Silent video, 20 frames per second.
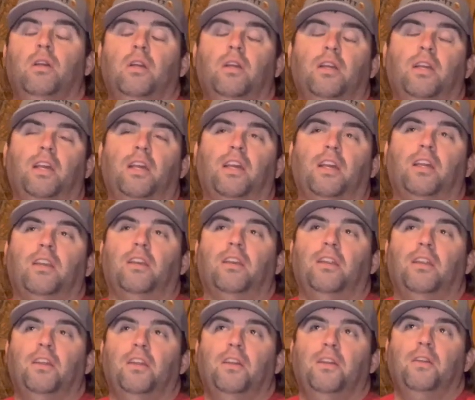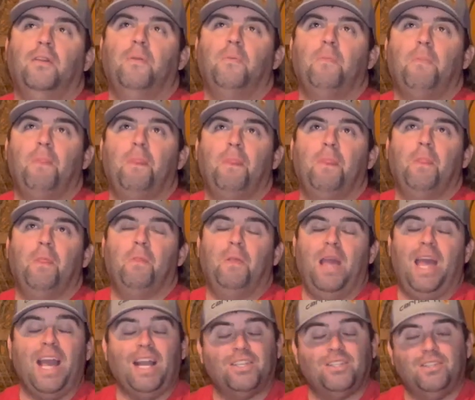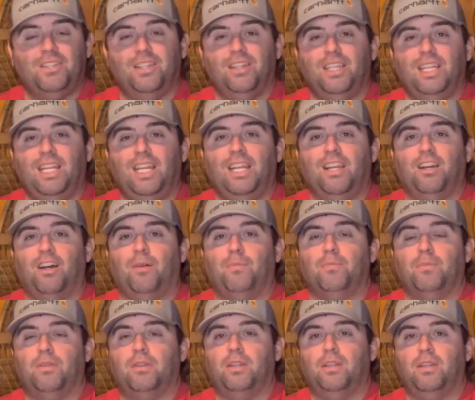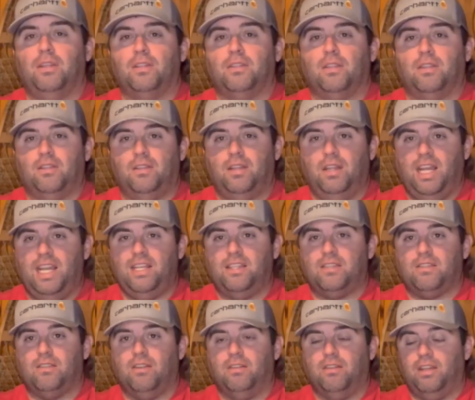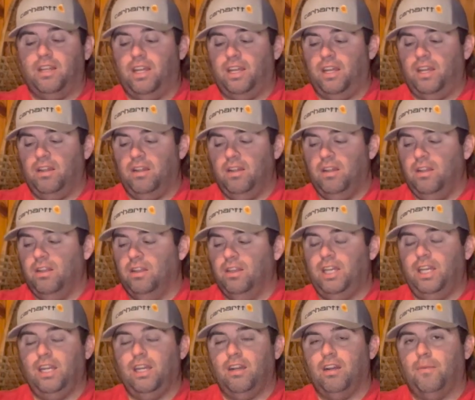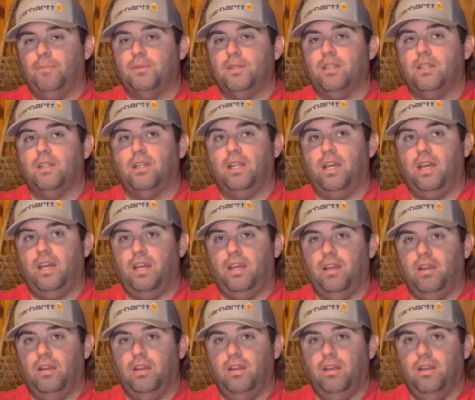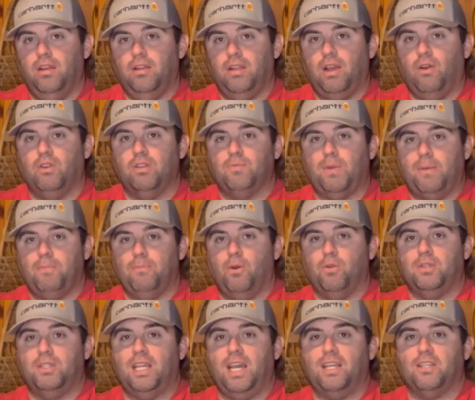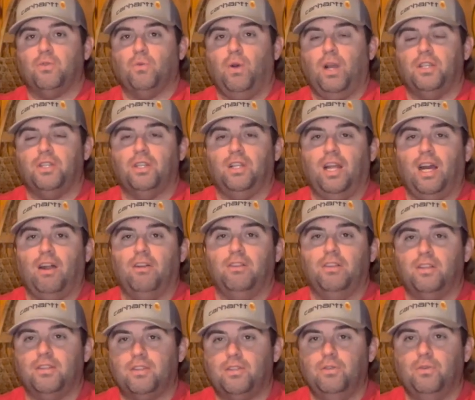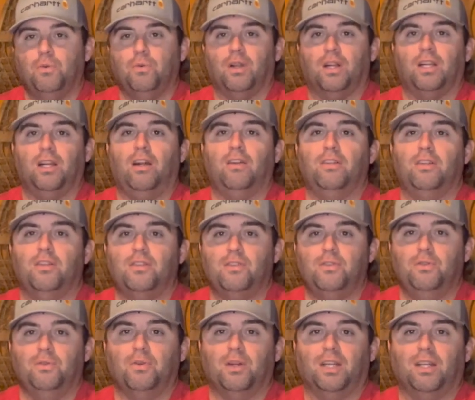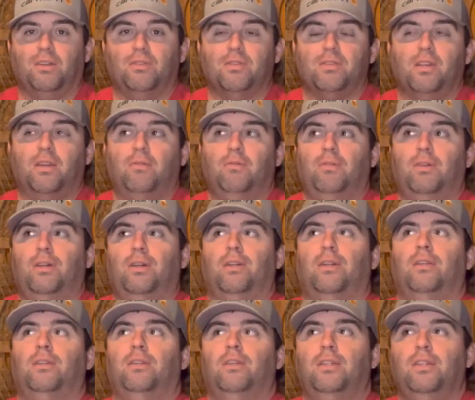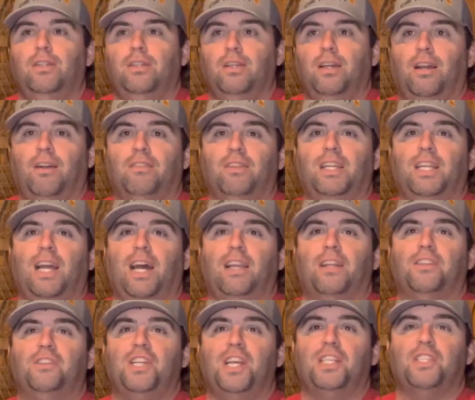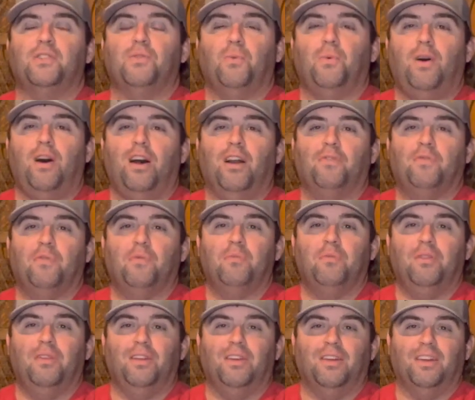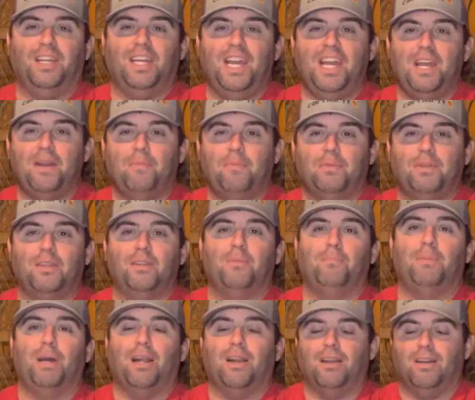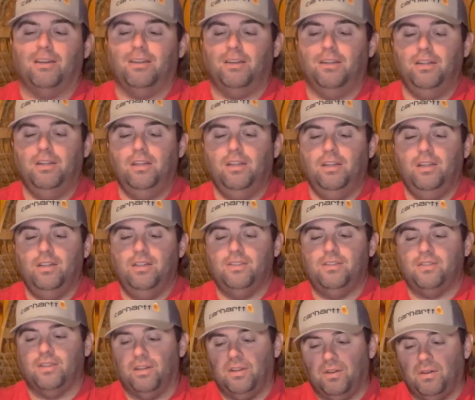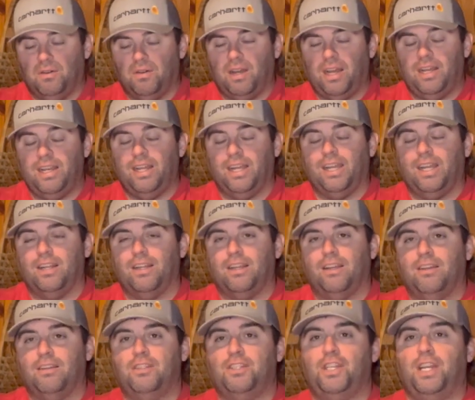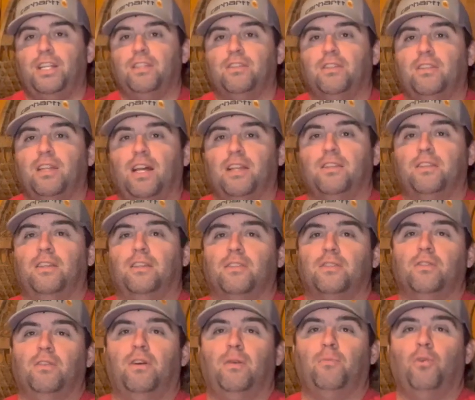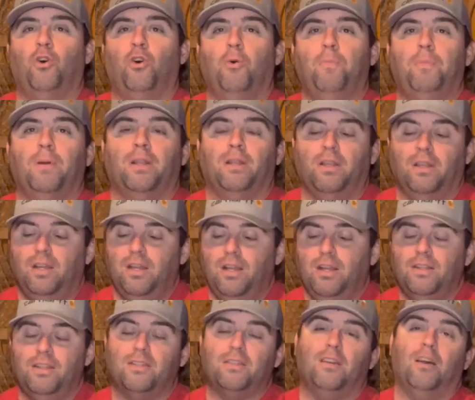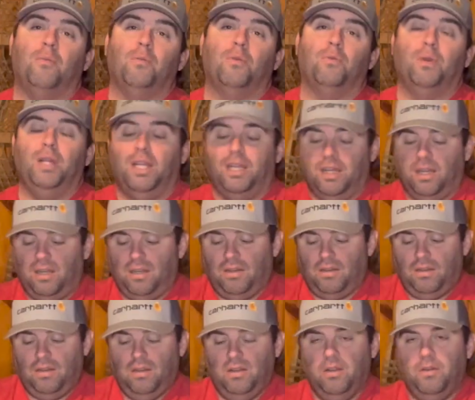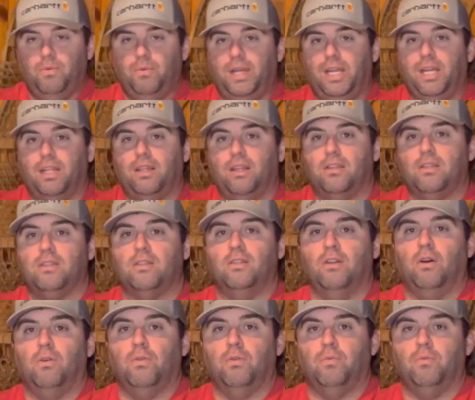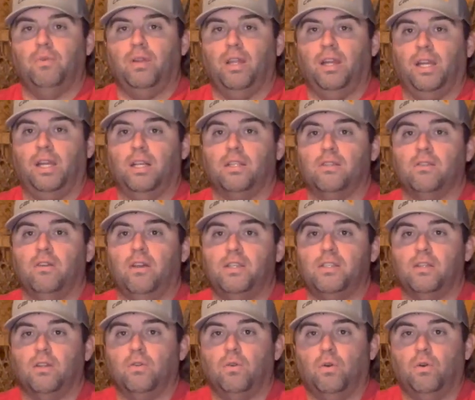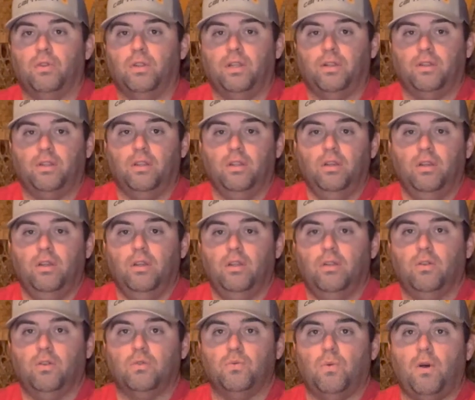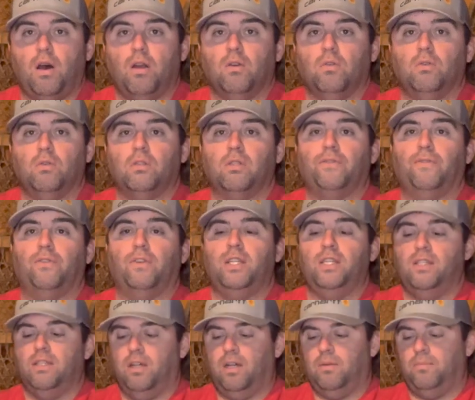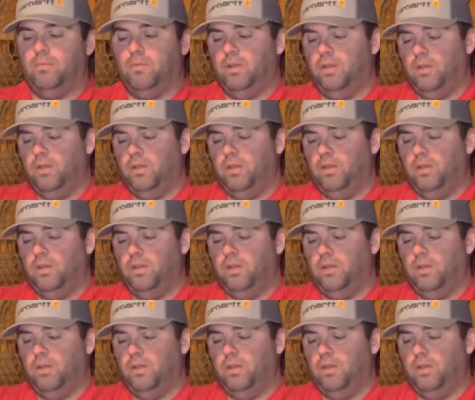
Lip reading: And actually leading up to today's Sunday, leading up to today, that was my most asked question. How did the suit work? How did the suit work? I was like, well, I only got a chance to walk from the camp to the barn, so I didn't get a good chance to test it. So I'm hoping this coming weekend we get snow and it gets nice and cold and those water holes freeze up.